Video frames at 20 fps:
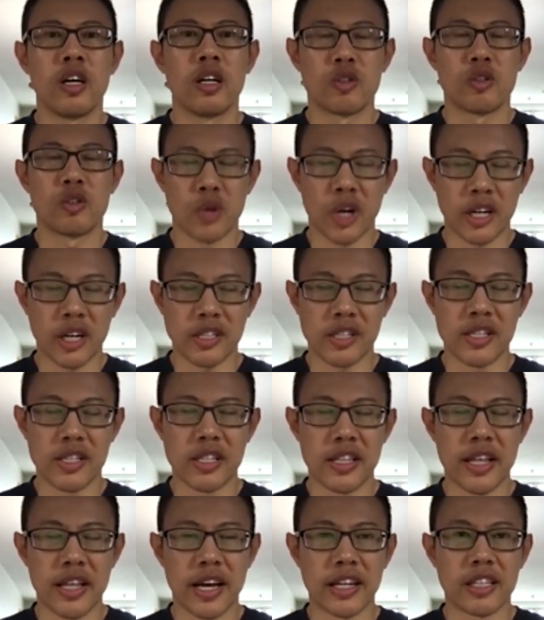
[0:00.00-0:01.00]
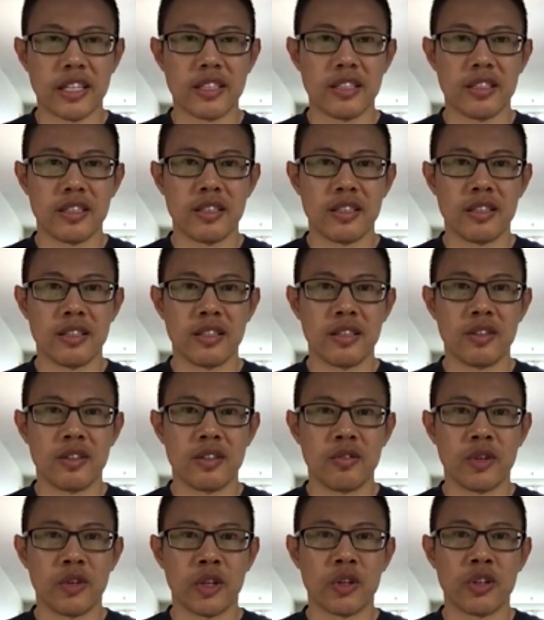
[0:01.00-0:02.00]
drugs that
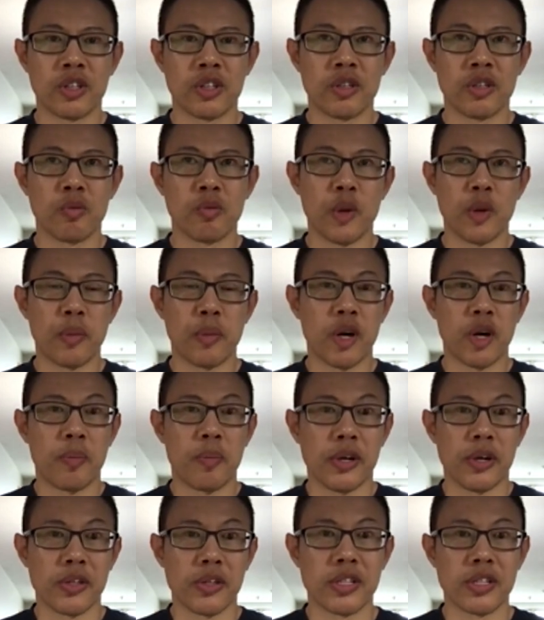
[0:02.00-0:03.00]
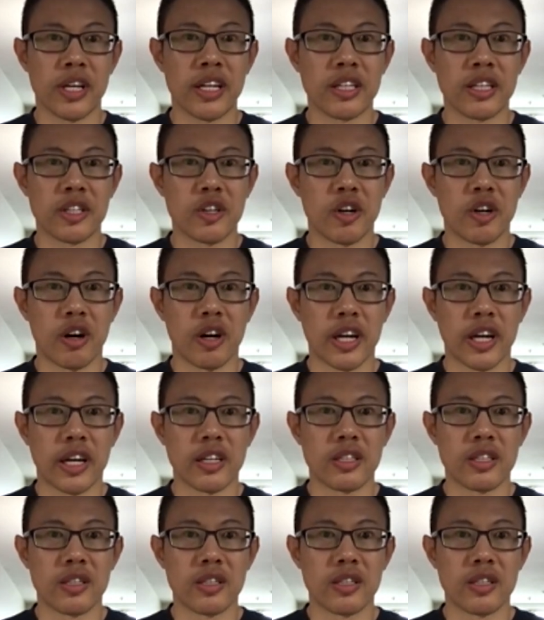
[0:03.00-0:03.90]
we could repurpose and target